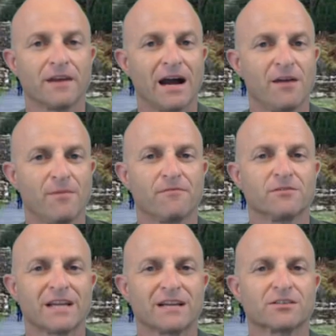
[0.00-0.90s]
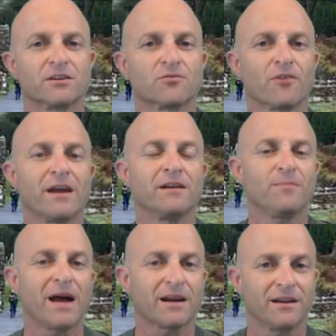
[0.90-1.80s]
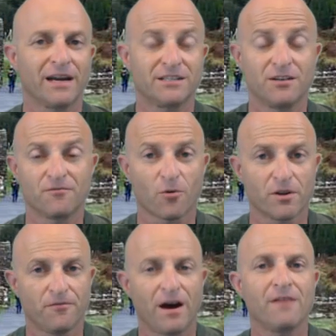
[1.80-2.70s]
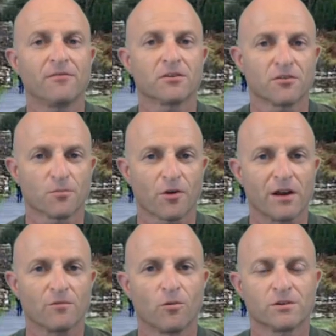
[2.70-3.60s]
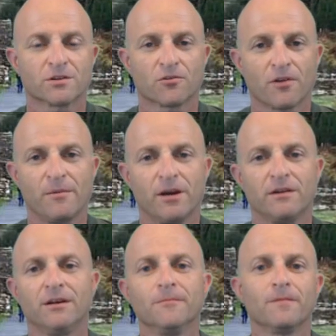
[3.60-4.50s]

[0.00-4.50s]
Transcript: The IMF was actually created back in 1945 under the Bretton Woods Agreement,